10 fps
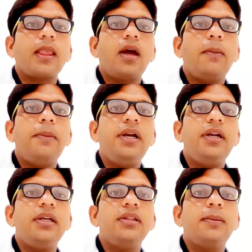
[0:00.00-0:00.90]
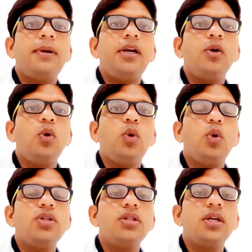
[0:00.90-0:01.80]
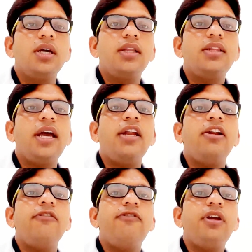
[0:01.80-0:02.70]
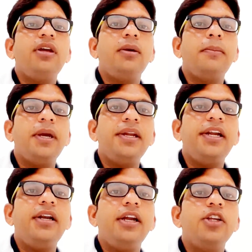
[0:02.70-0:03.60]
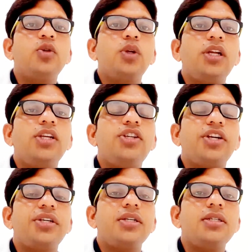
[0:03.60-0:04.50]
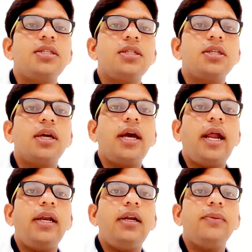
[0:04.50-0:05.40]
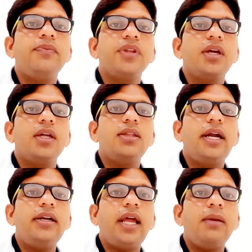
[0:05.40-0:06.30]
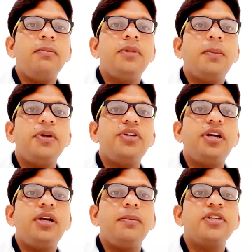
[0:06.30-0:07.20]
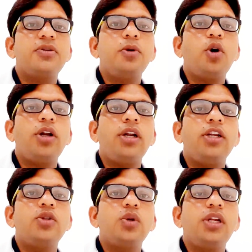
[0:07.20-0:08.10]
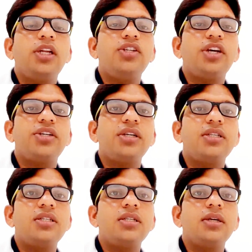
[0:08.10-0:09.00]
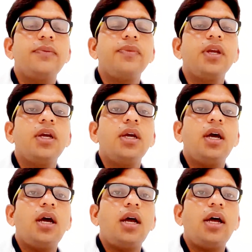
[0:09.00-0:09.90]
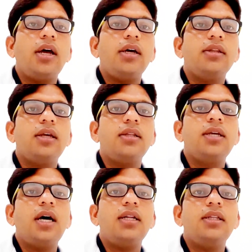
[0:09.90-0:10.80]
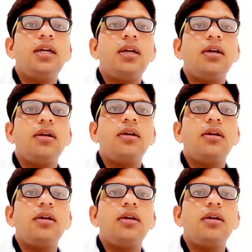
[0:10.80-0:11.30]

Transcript: maintain the blood glucose, then we may need insulin injections, and that time the patient must be on insulin injections. The another